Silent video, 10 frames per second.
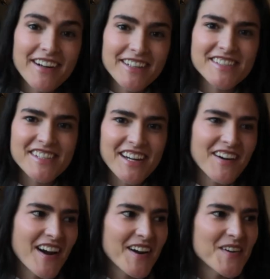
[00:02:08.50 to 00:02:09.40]
I was like, all
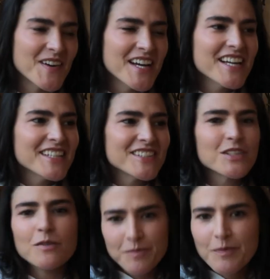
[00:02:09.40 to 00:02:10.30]
right, cool.
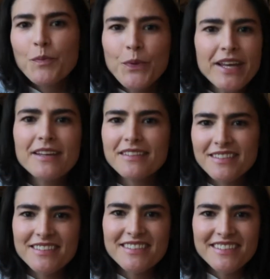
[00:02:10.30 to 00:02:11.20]
So we
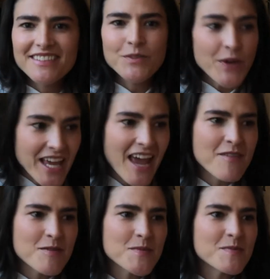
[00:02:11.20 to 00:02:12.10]
gave him the